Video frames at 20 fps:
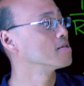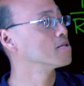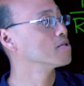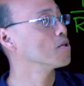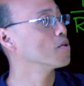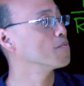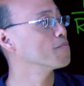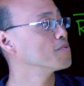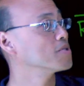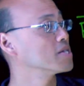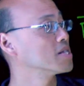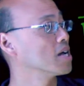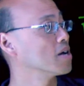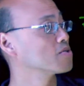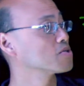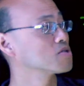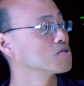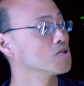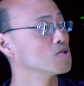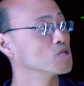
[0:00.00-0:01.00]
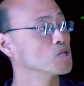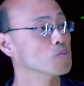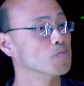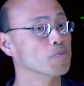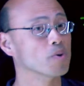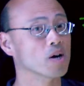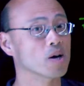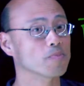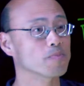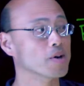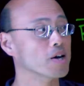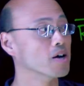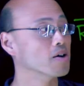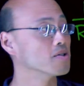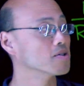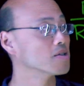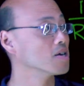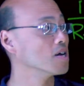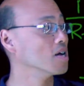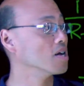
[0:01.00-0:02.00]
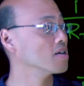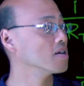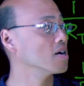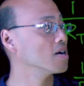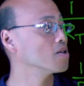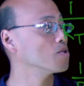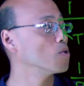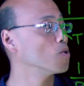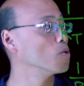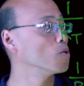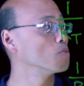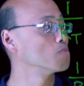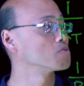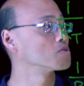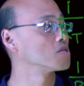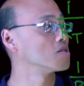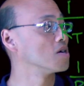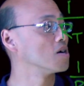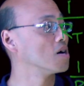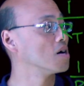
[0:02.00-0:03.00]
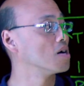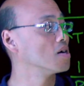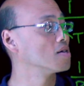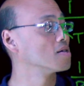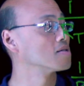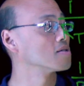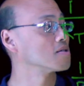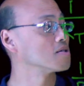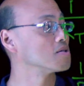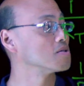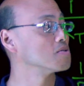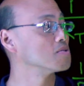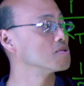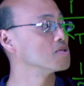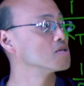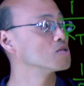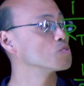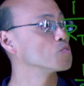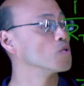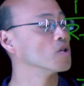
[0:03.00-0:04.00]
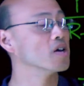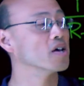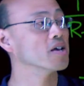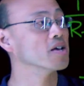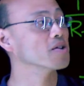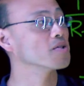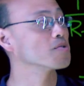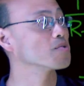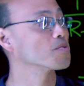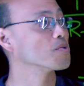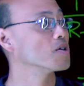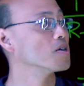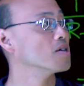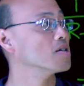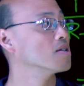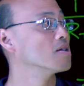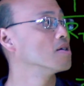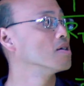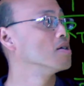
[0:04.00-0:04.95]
Hopefully now it starts to pop out. I got Ohm's law going this way, right?